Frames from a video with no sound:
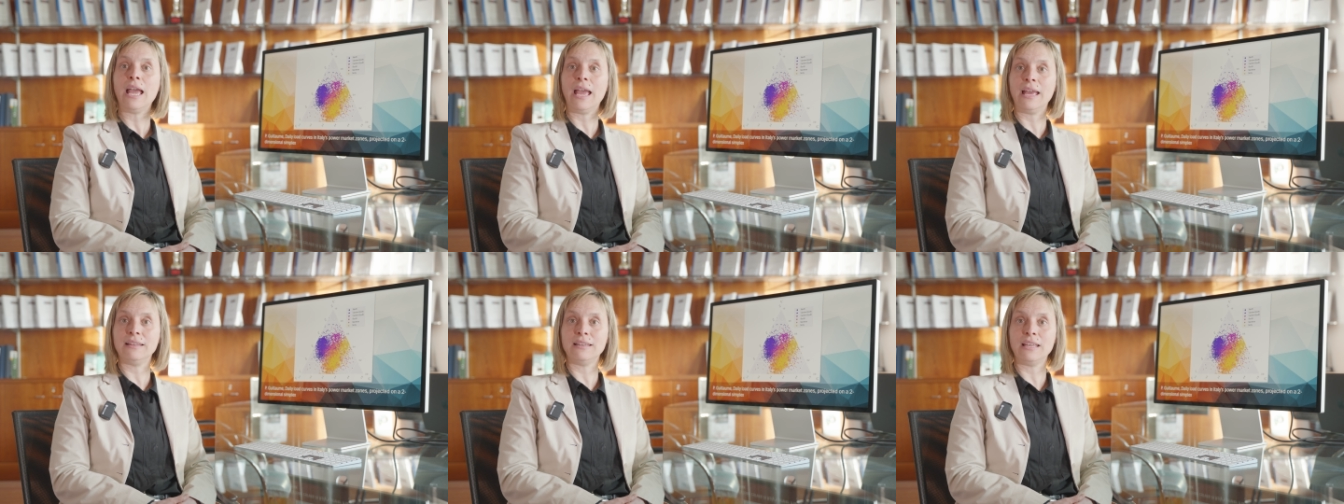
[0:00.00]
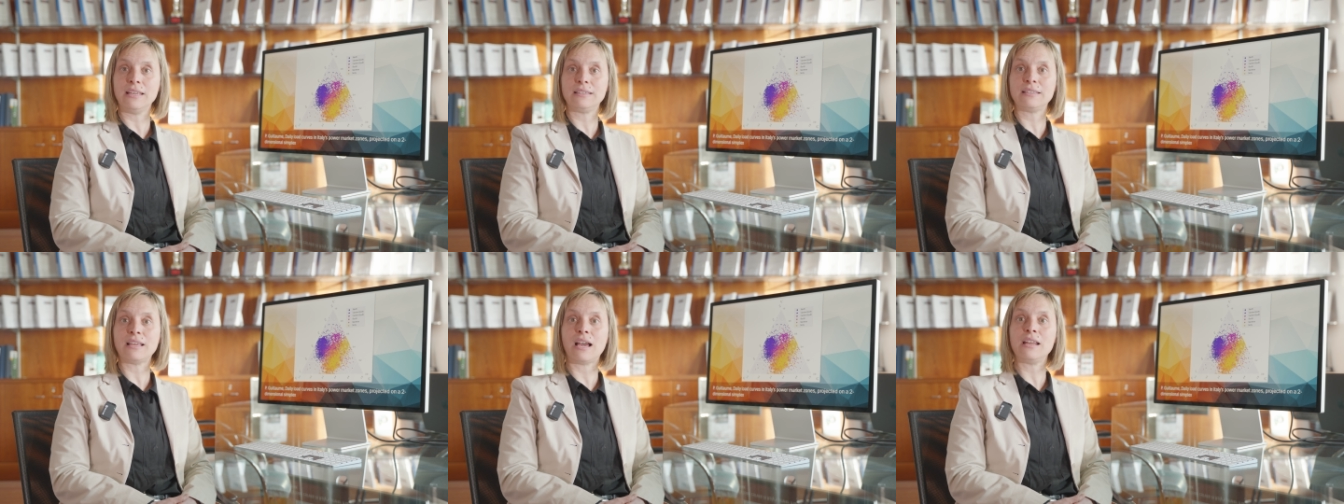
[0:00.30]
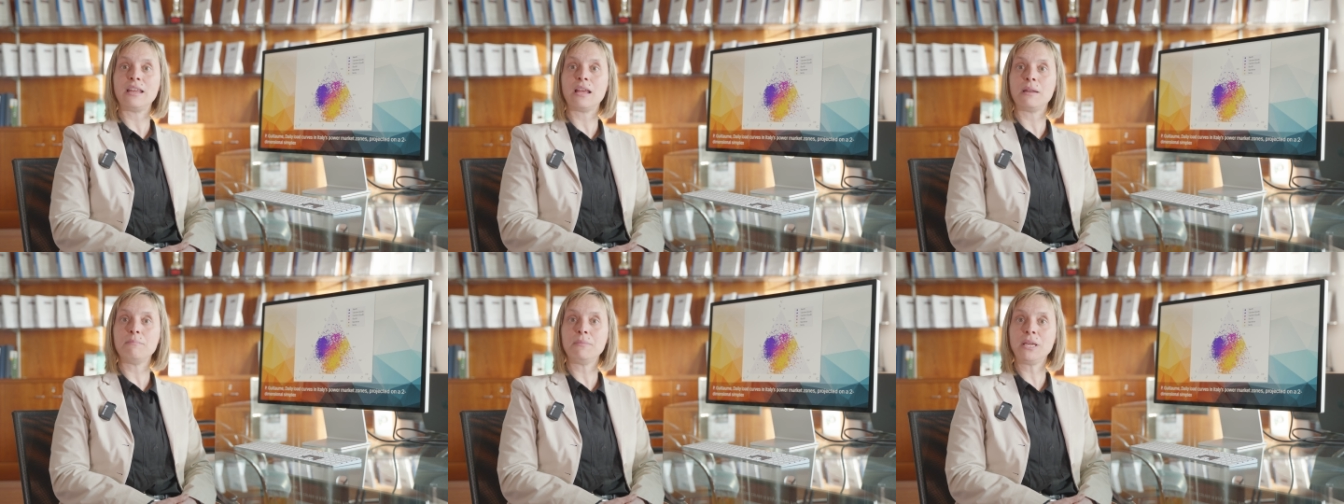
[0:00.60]
and the
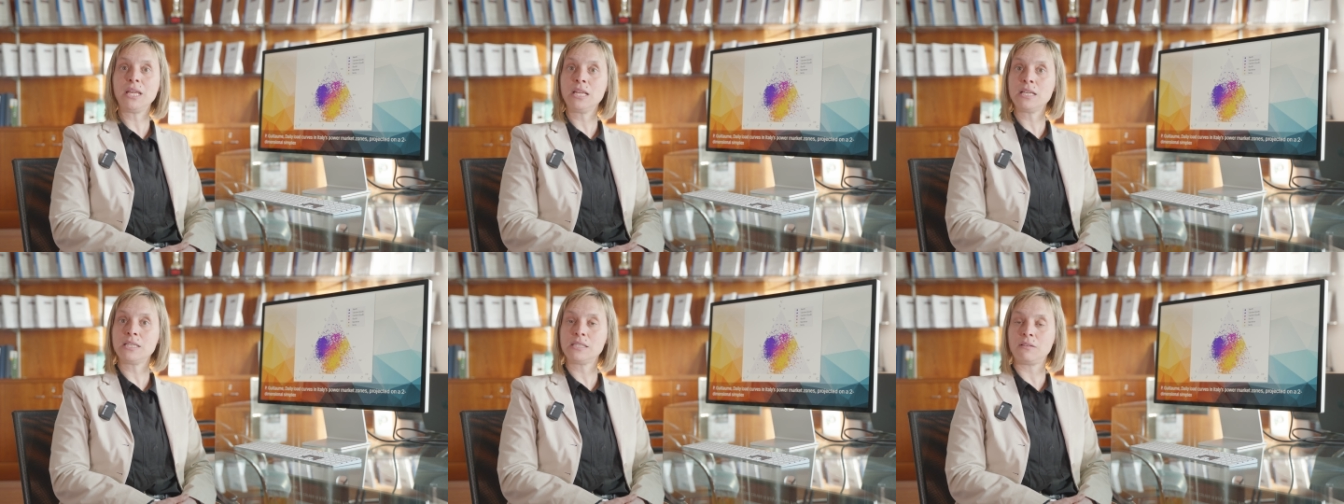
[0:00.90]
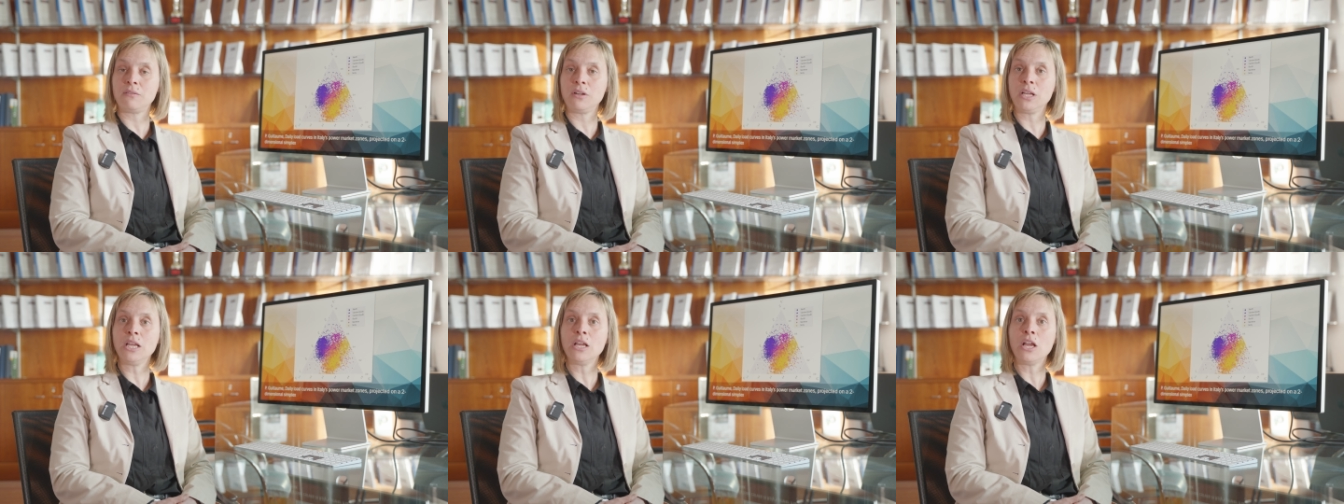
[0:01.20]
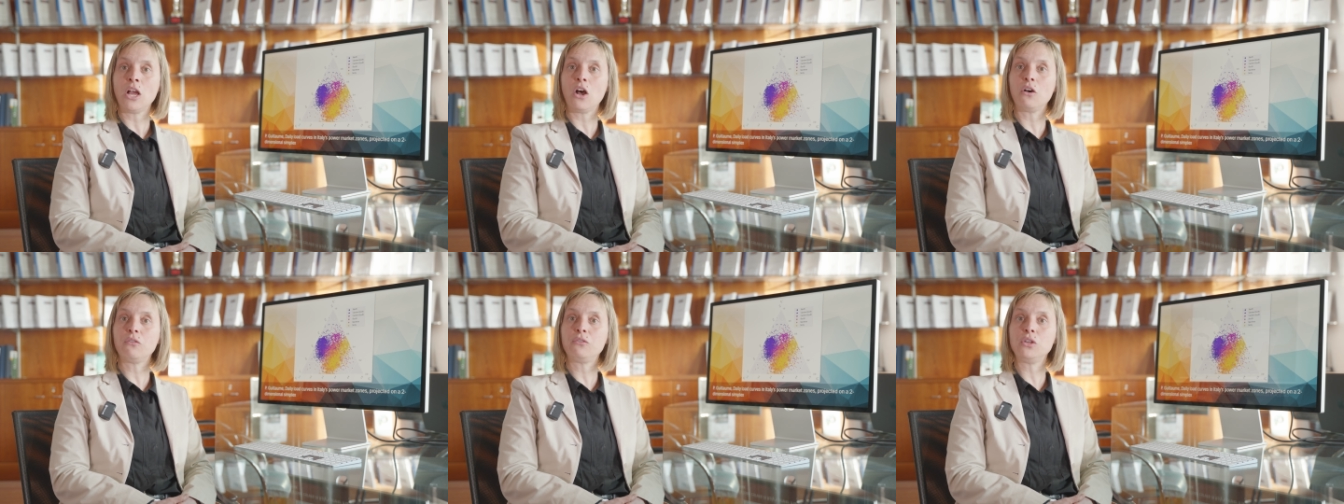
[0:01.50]
Italian Ministry
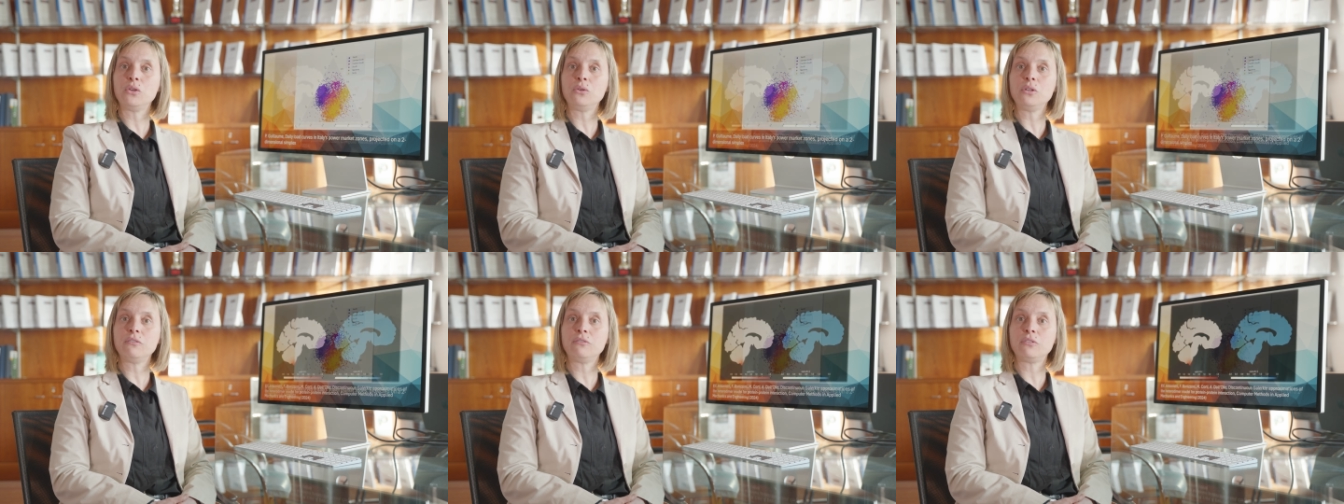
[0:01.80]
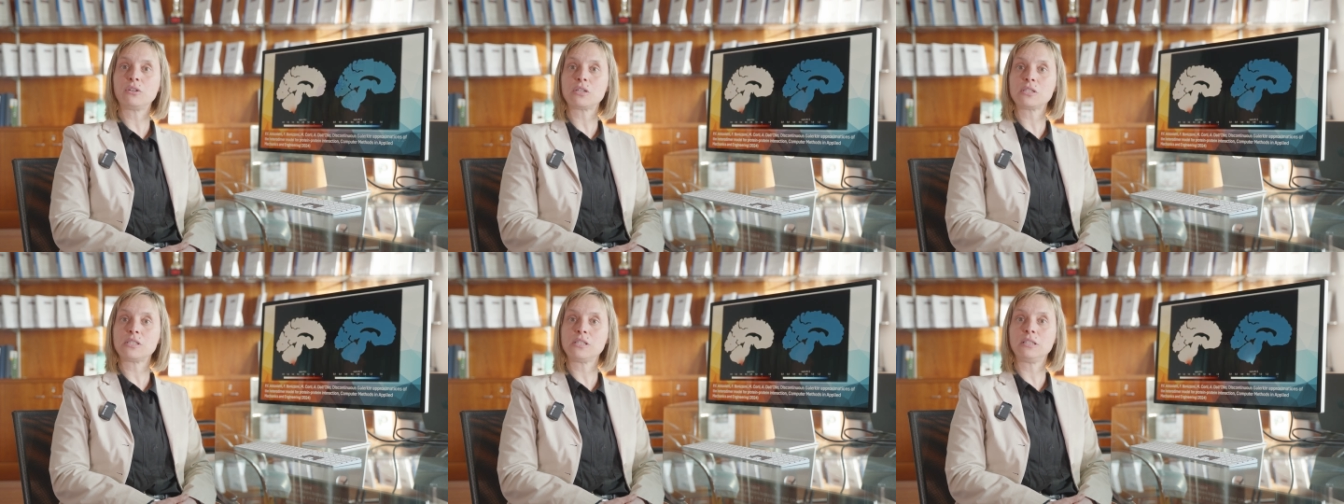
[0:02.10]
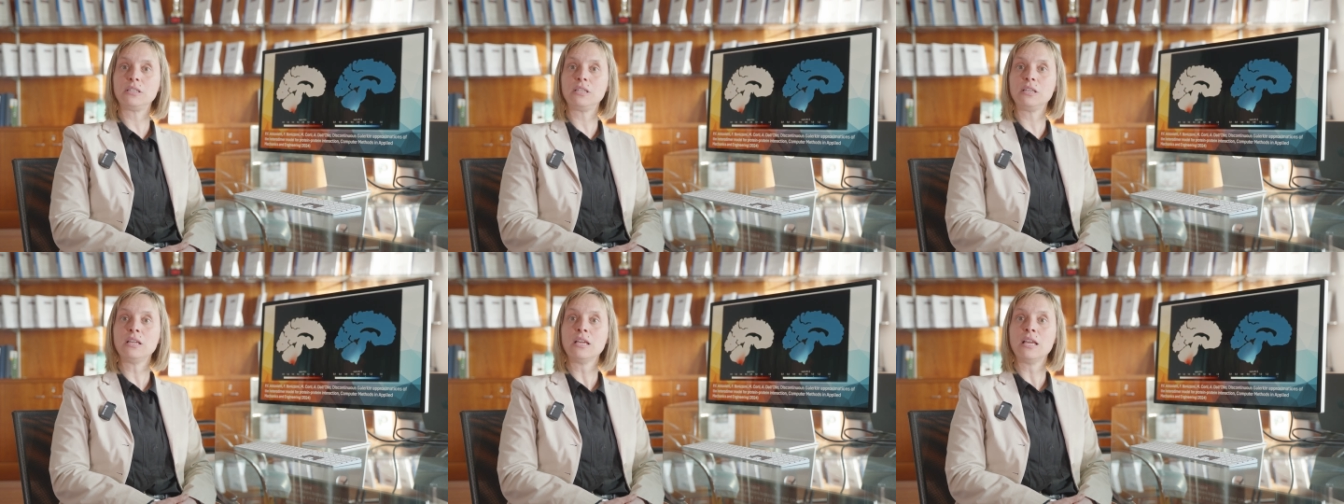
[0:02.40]
of
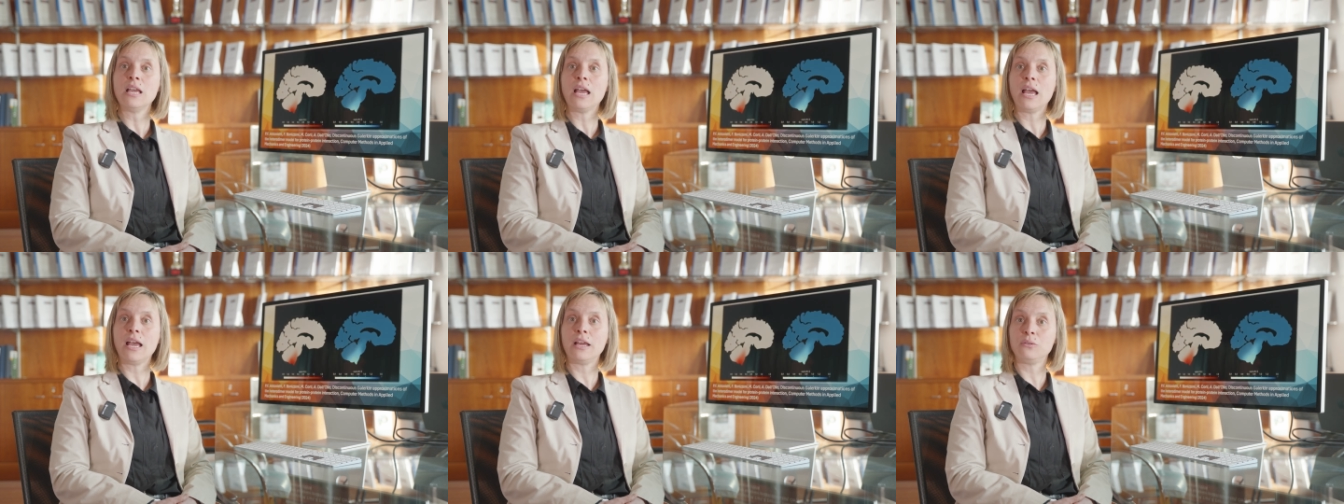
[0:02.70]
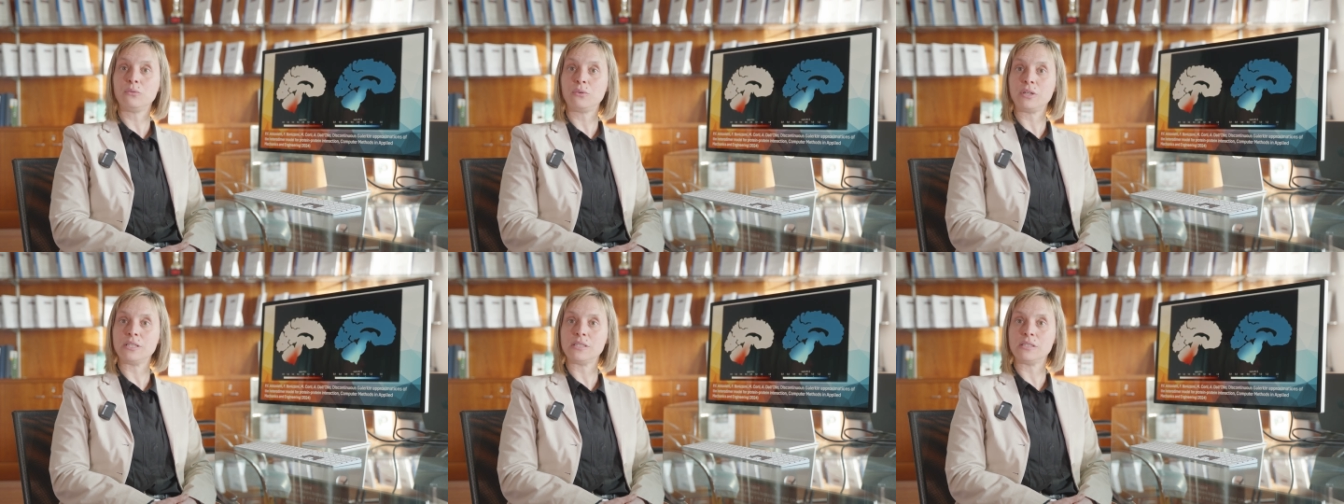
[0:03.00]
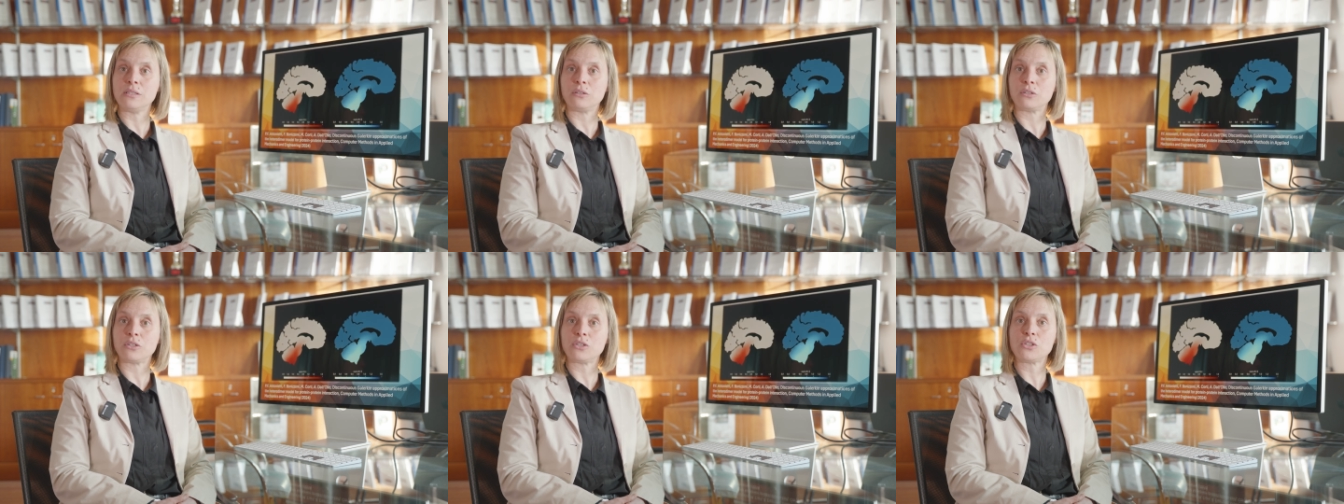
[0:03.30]
University and
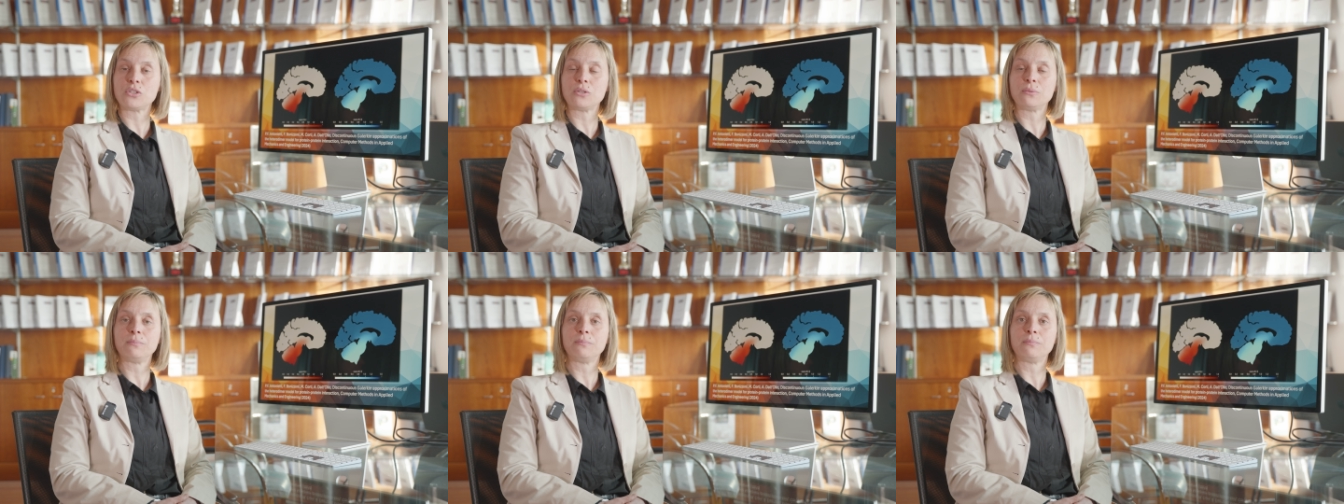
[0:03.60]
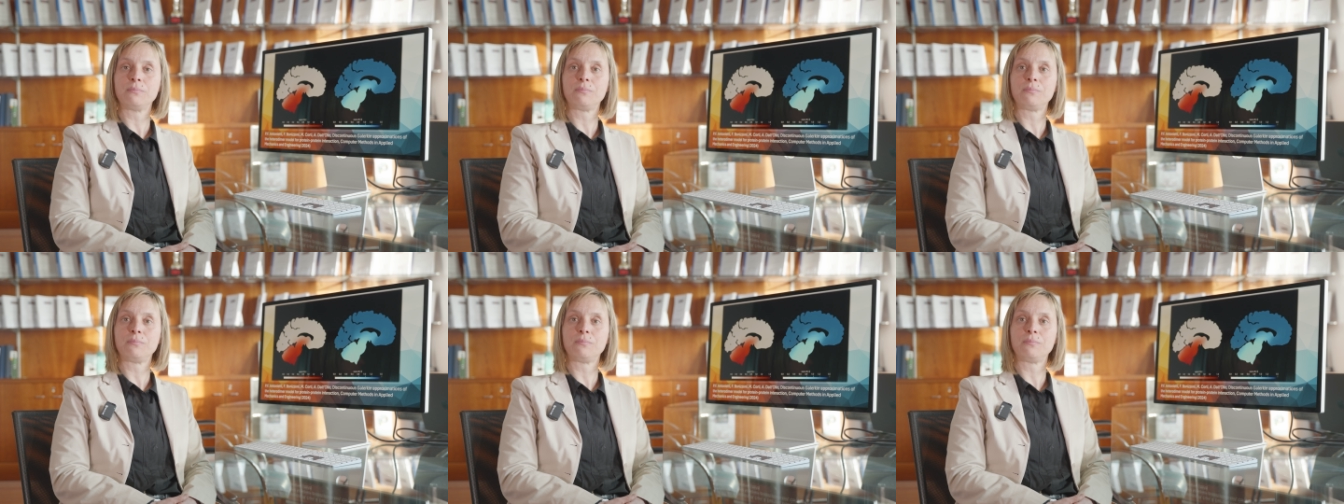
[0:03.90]
Research.